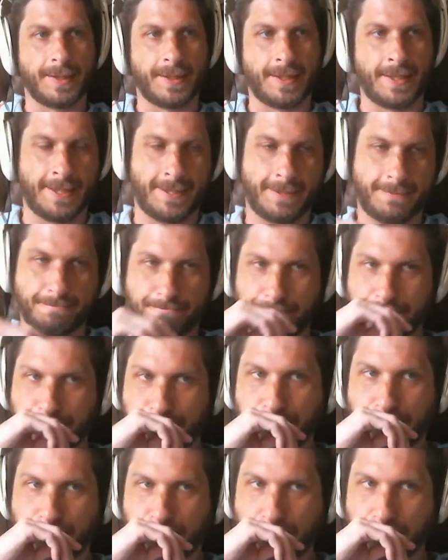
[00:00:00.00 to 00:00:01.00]

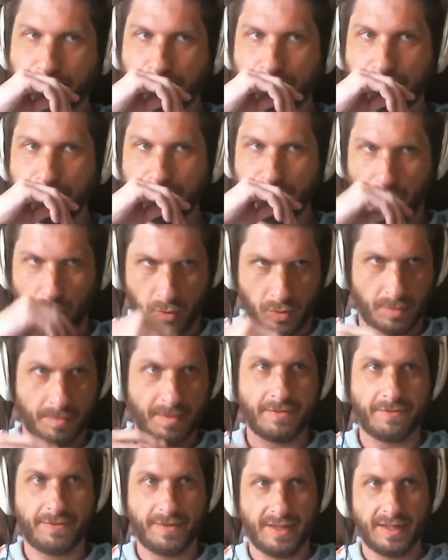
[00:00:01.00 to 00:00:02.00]
Or am
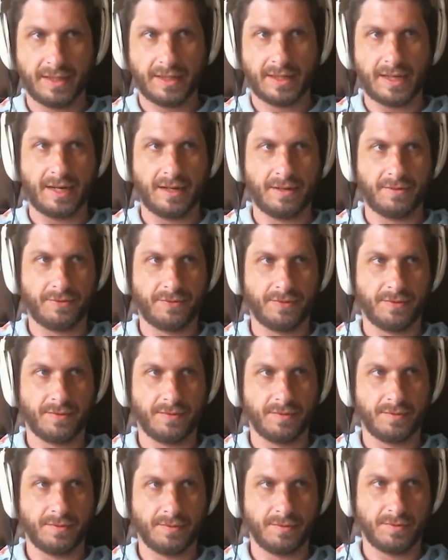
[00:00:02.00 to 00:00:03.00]
I feeling kind of
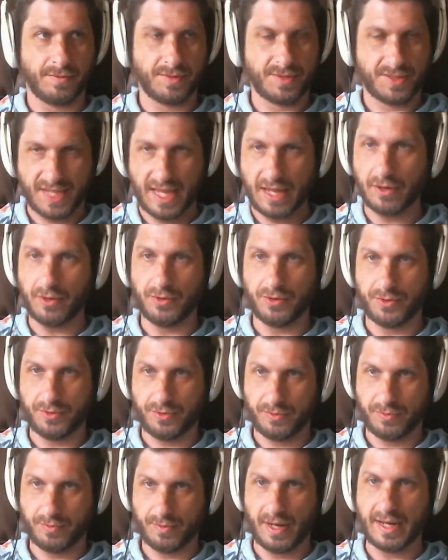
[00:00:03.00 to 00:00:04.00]
settled
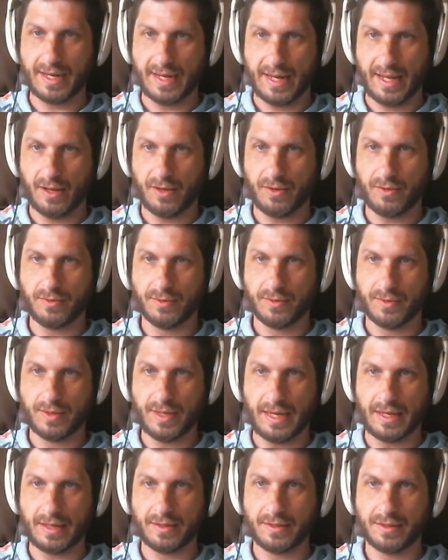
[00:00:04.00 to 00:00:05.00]
right now
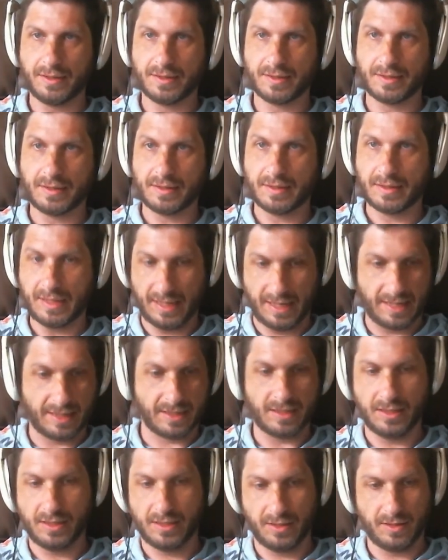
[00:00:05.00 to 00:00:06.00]
and
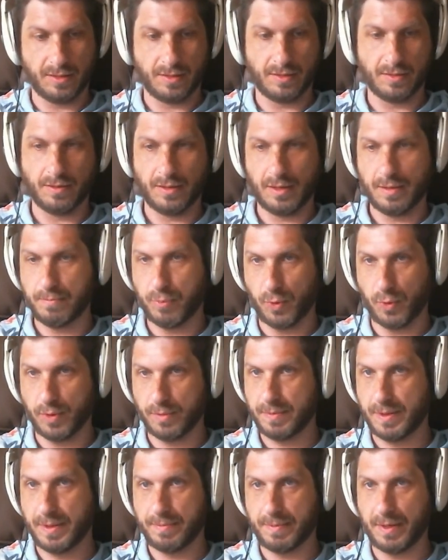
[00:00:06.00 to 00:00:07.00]
connected to the
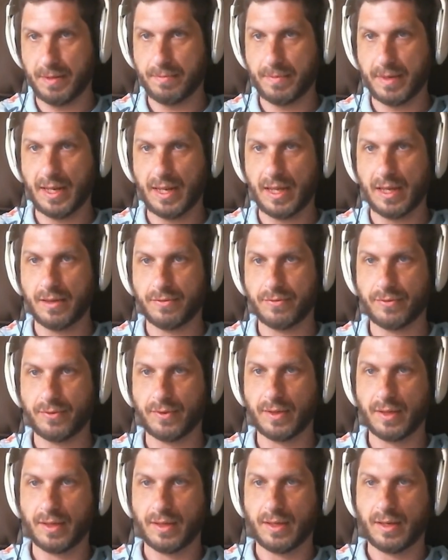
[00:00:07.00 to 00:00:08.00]
important people in my life
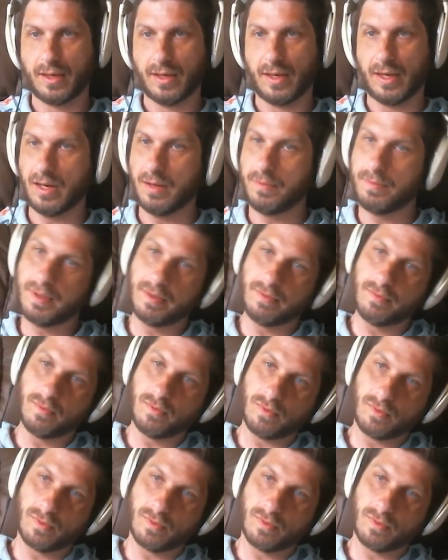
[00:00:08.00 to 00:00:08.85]
and a bit